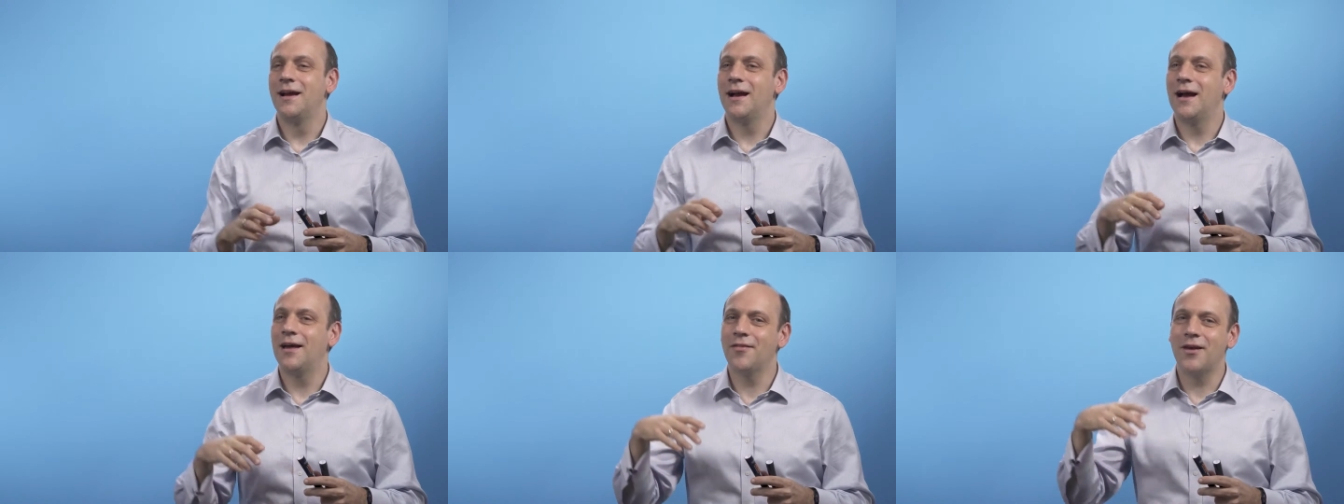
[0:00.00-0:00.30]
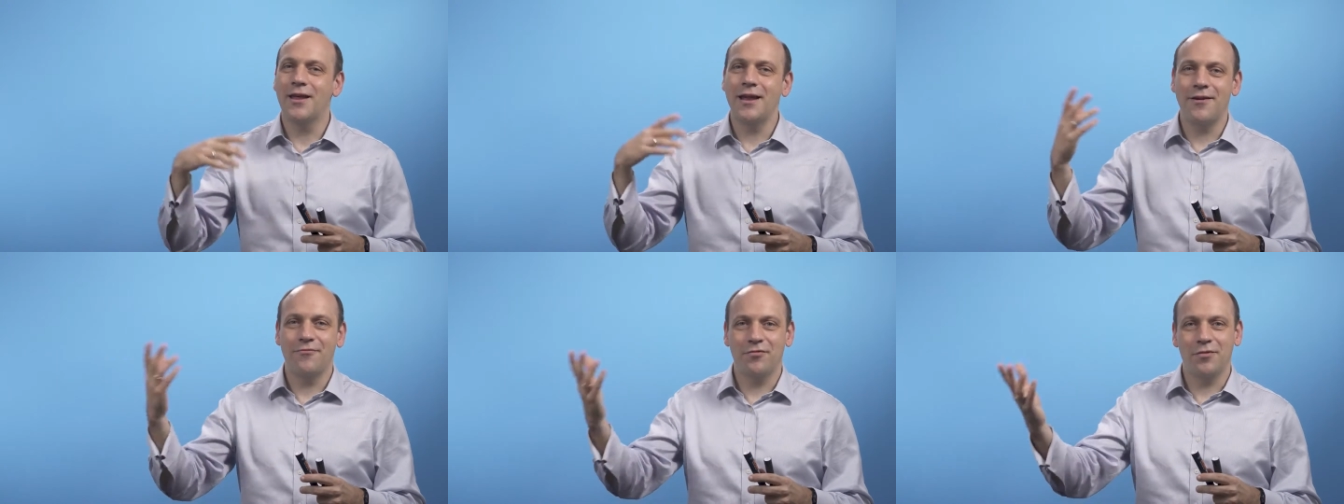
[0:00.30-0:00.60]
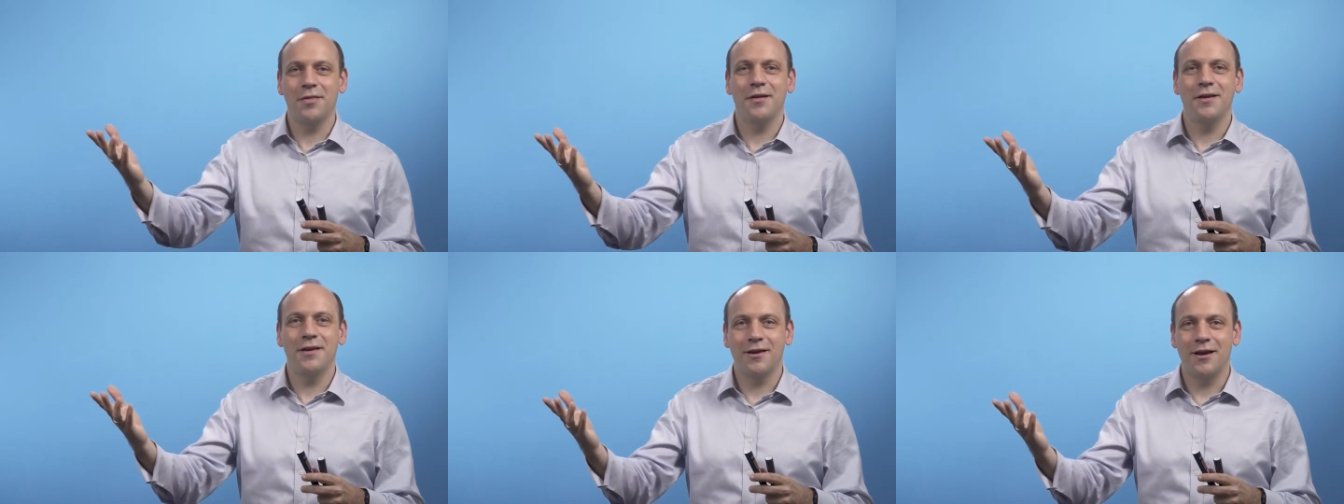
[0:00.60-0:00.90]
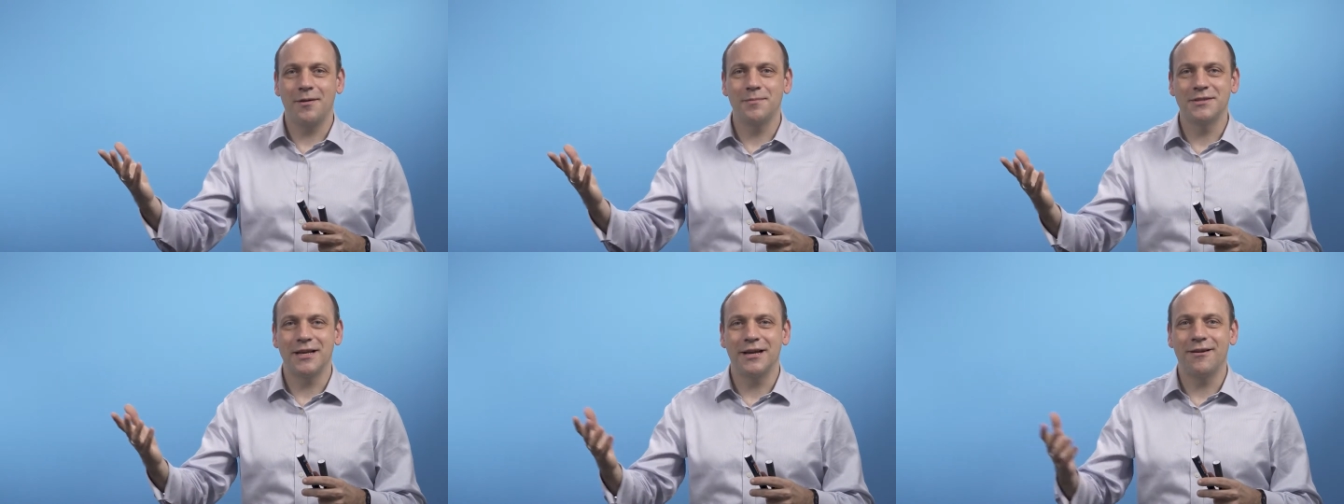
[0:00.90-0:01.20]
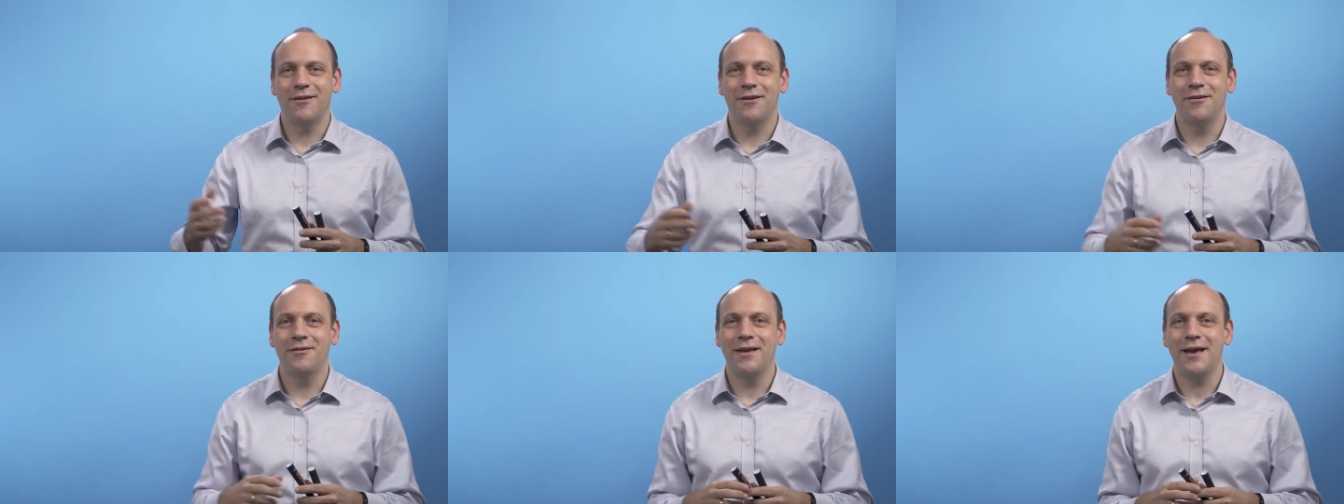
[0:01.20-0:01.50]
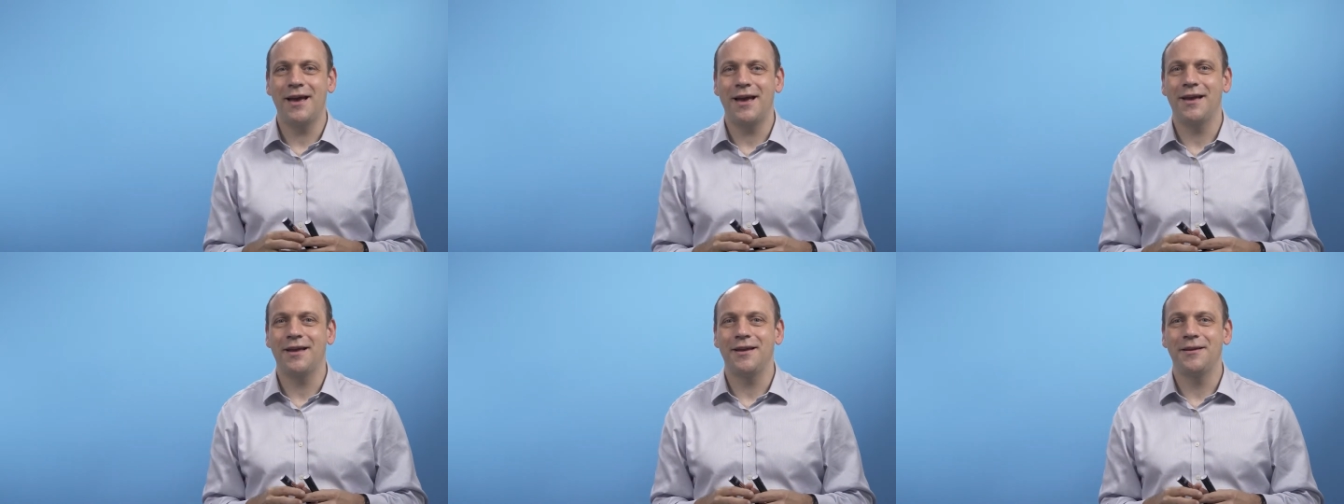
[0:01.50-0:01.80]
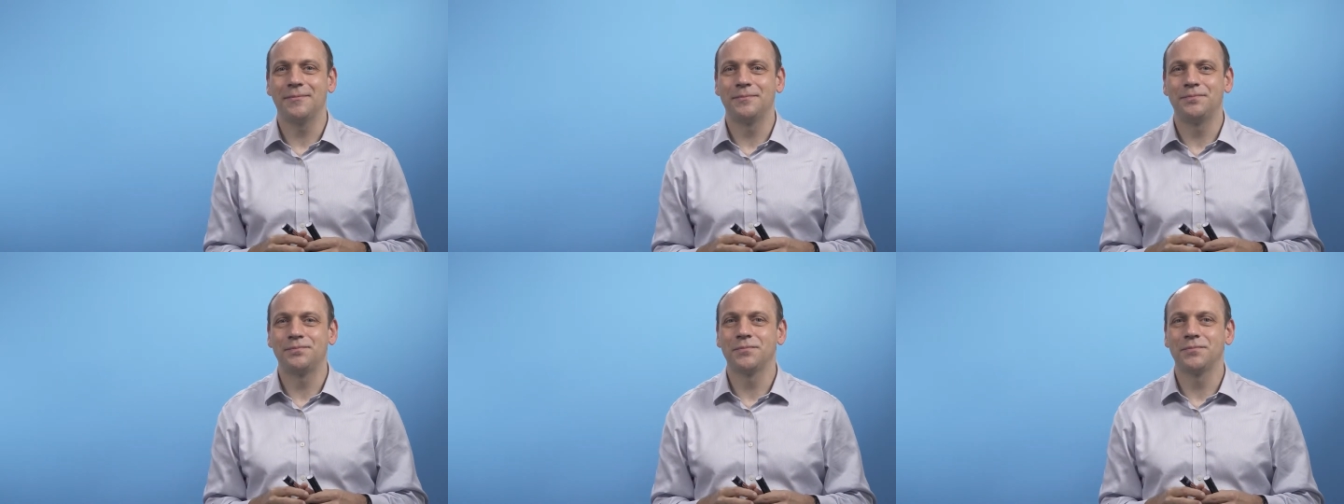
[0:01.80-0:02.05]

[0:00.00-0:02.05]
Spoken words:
and then everything comes out okay.